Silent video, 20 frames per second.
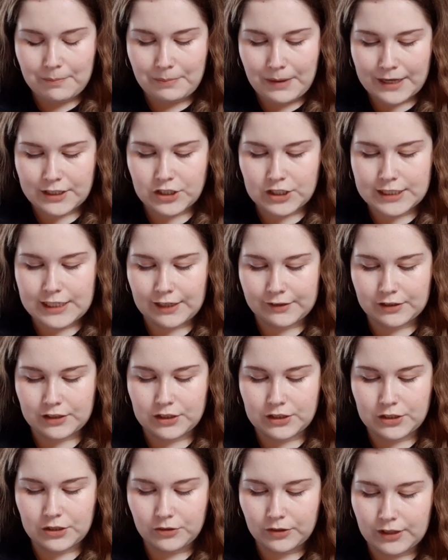But she
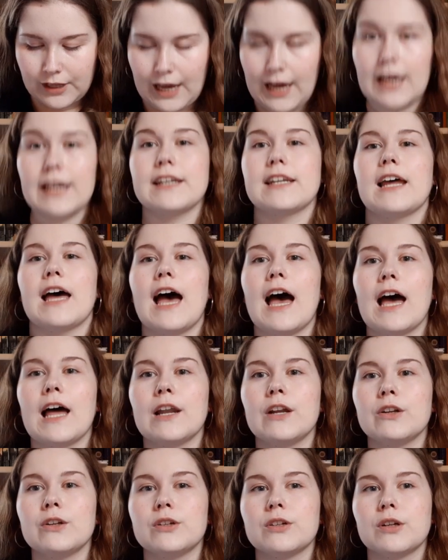doesn't do that.
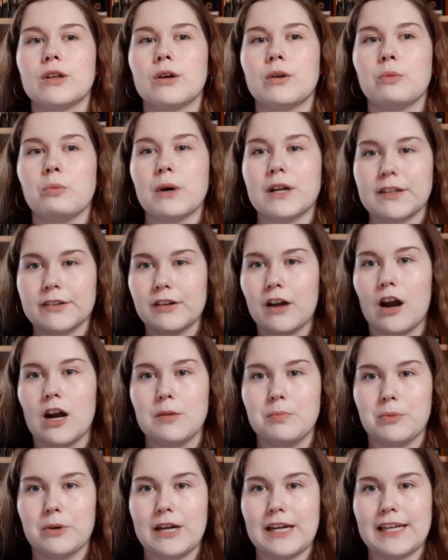And what is
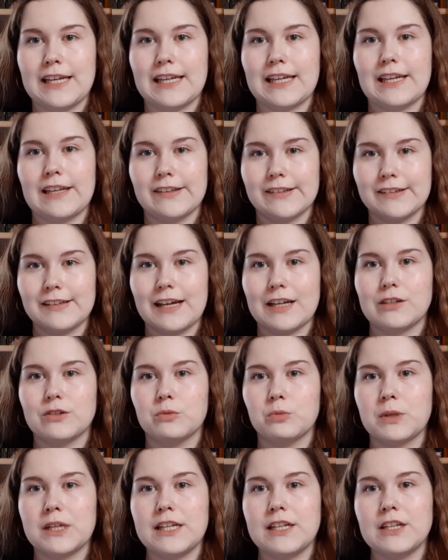heartbreaking is that
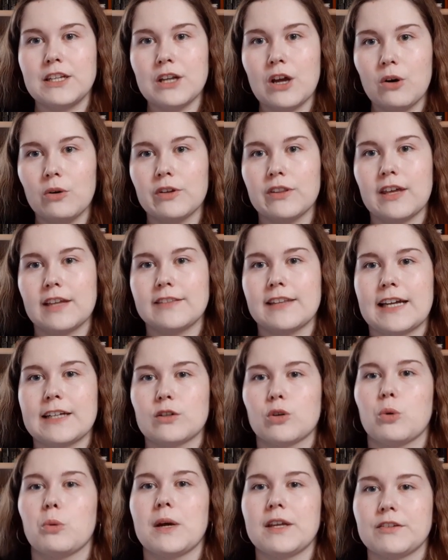we know that
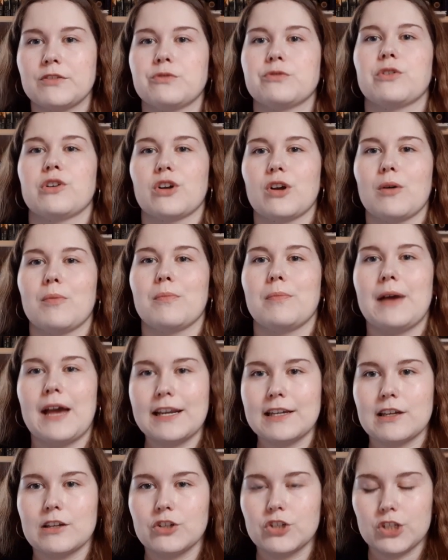that quest for
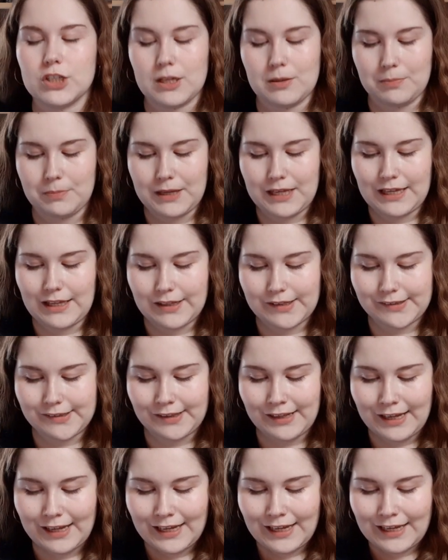companionship
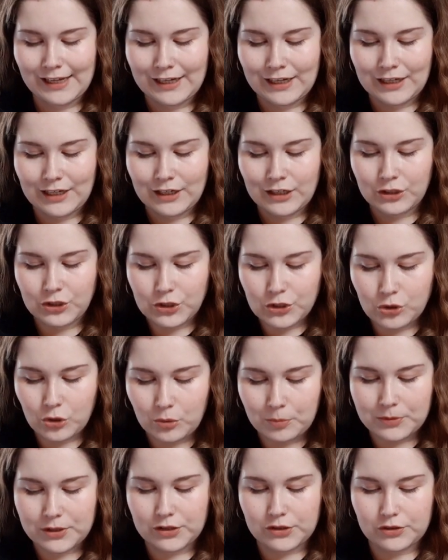is
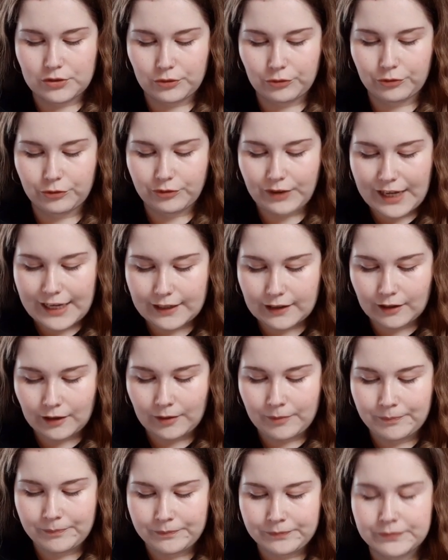doomed to fail.
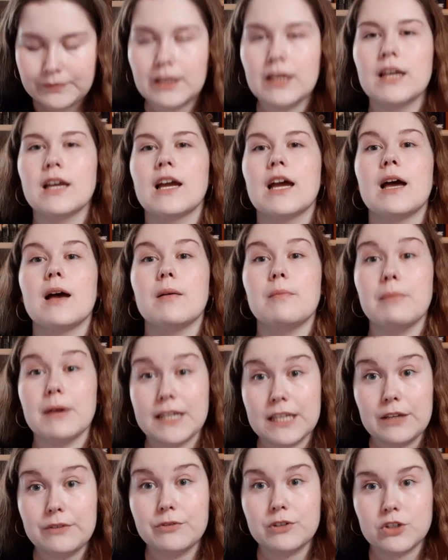
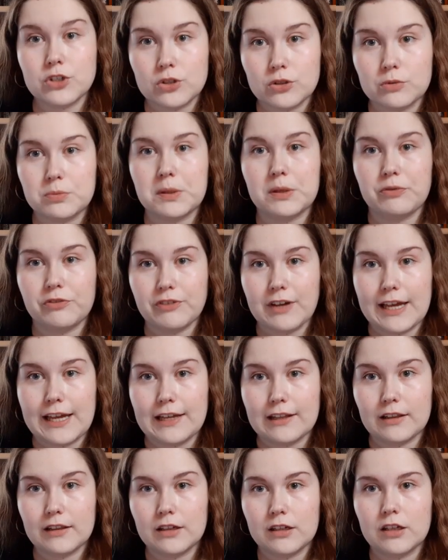But even should we
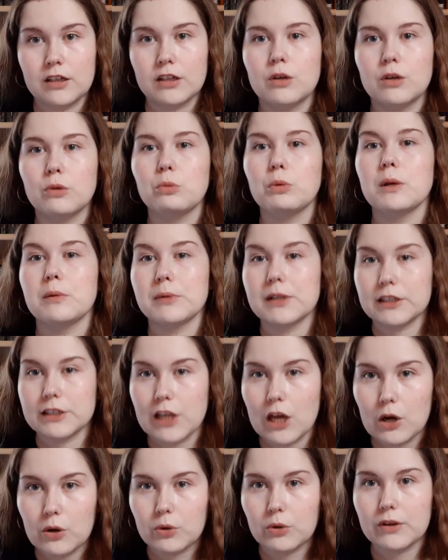fail, we will
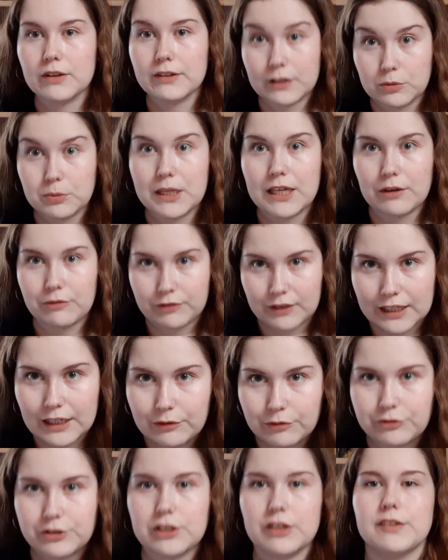know that we have
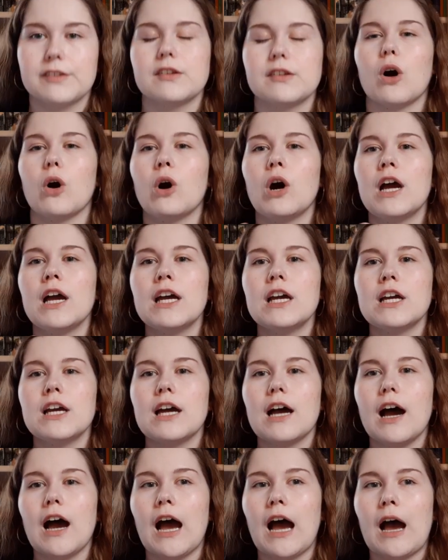lived. So
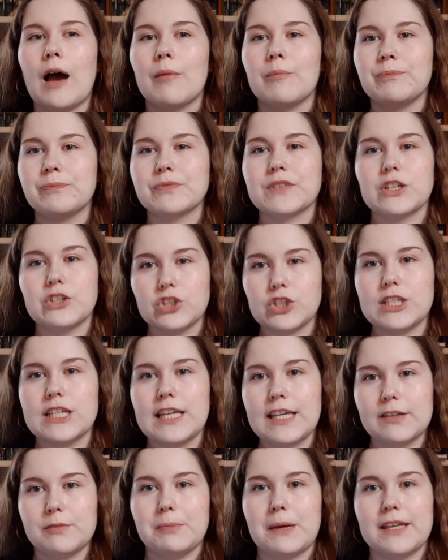um, she
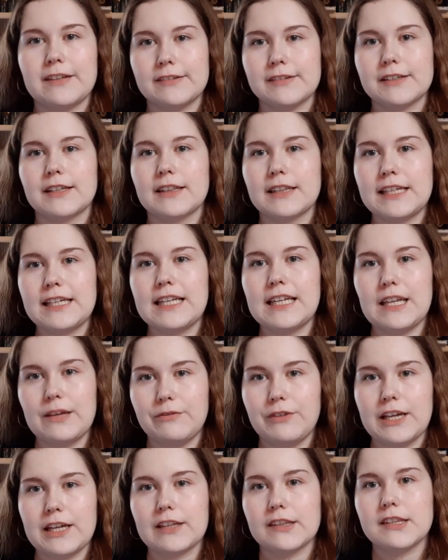is basically
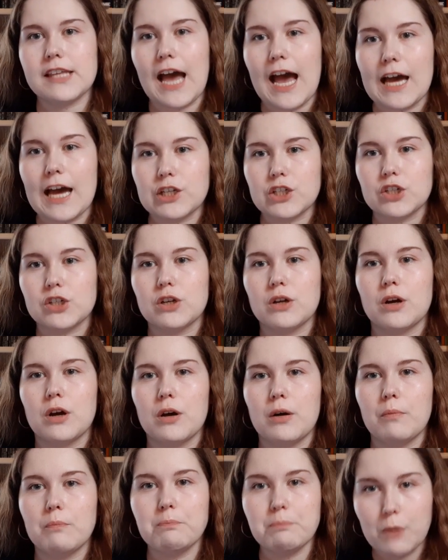living that
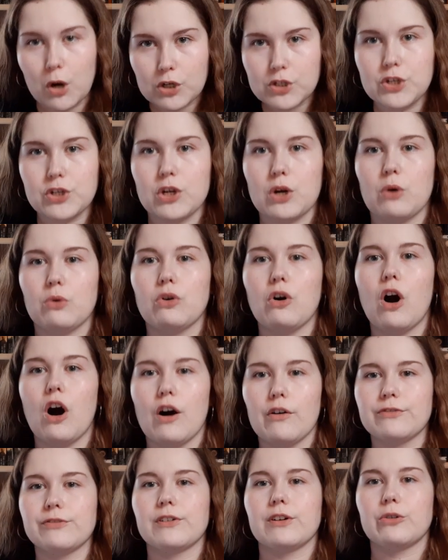motto
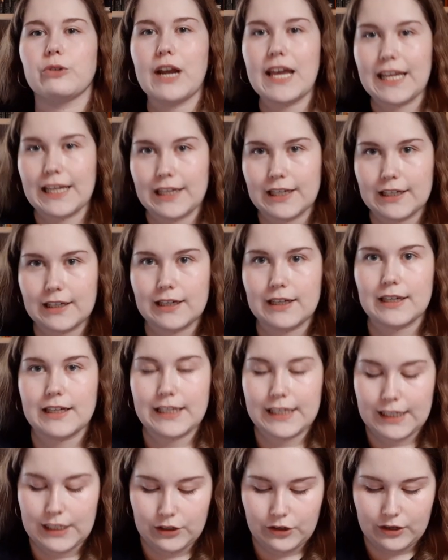of Rake
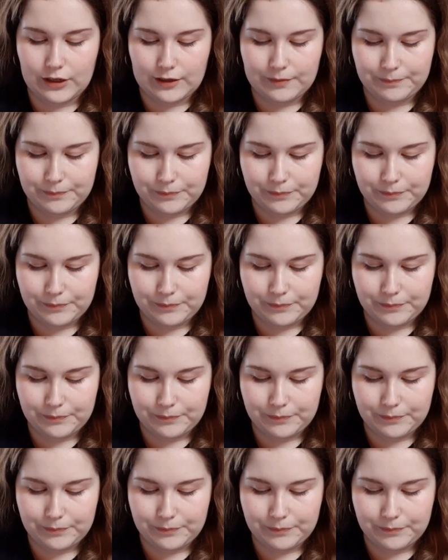here.